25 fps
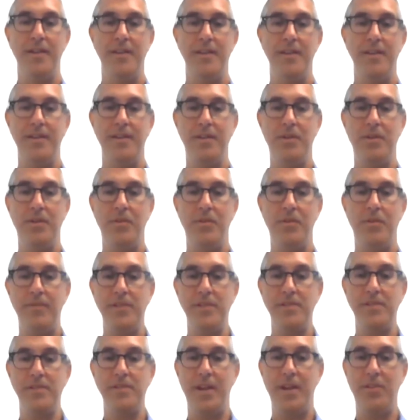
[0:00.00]
You know,
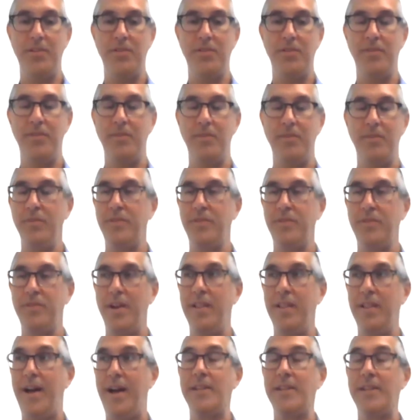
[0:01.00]
obviously, I we've
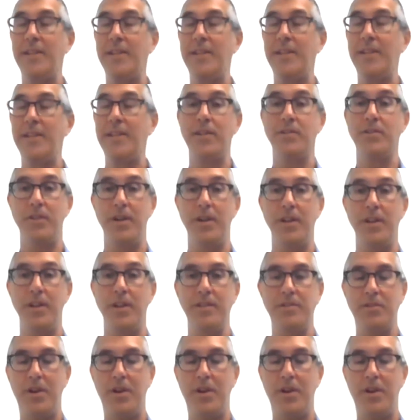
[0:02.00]
got lots of at grade
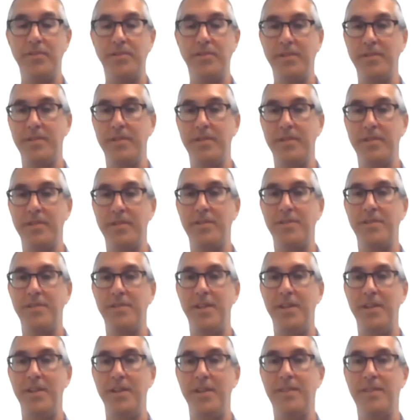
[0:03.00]
crossings in our
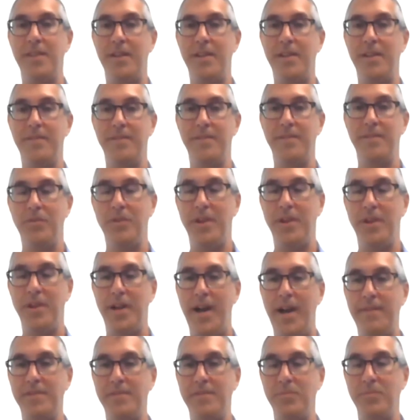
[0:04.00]
state that would
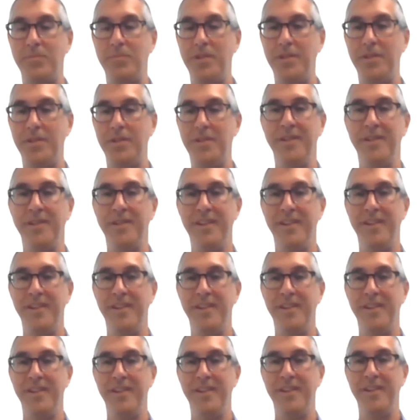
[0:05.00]
have to be
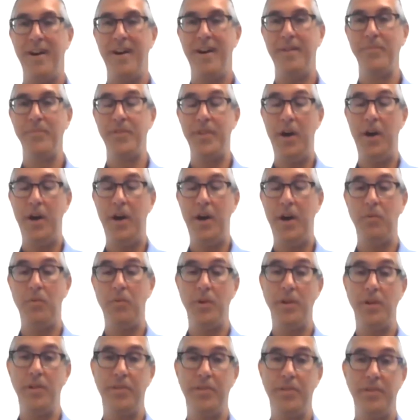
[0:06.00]
um, dealt
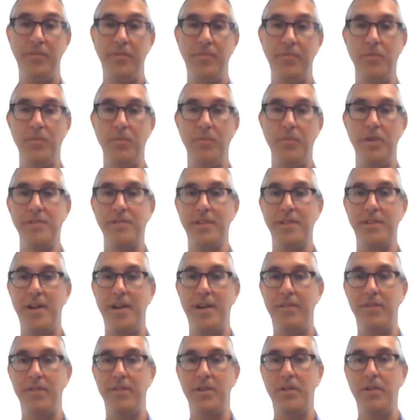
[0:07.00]
with if we went to
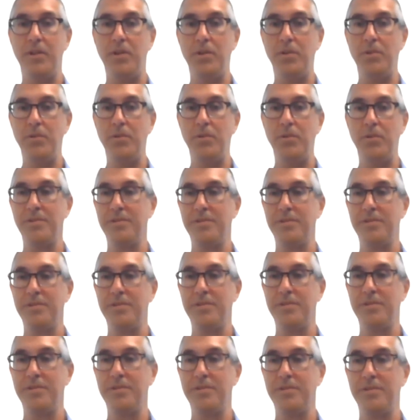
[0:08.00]
kind of a closed
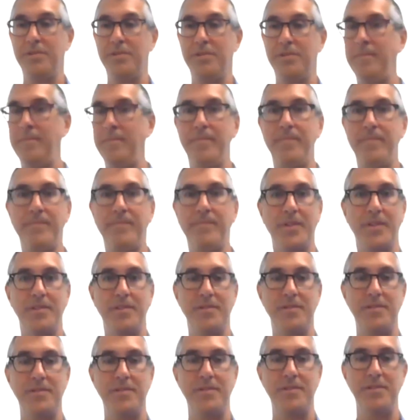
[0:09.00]
um,
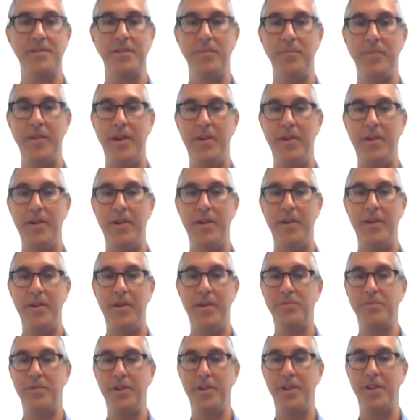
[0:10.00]
system that
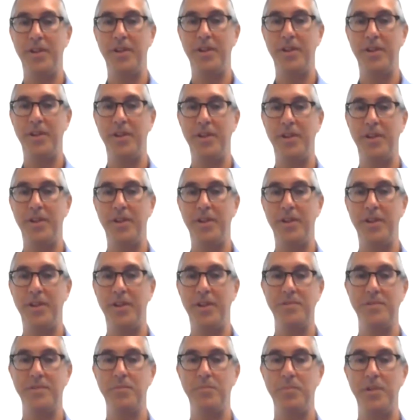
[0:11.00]
was running at those
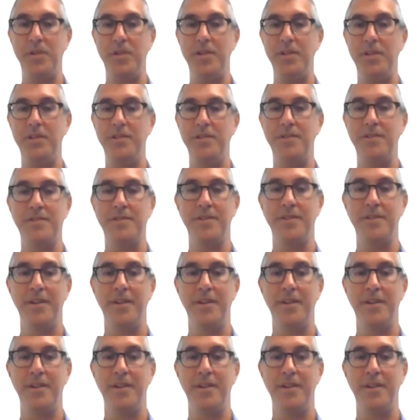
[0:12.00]
types of speeds.